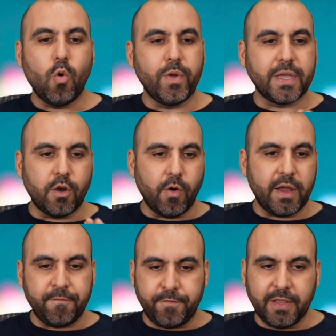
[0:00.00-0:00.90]
we can go
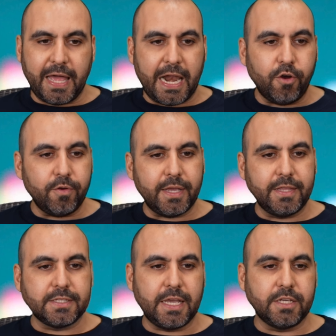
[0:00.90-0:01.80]
ahead and fill that out. In
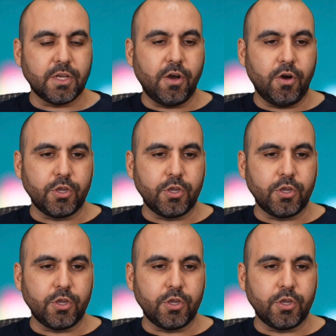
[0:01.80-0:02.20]
this case, I'll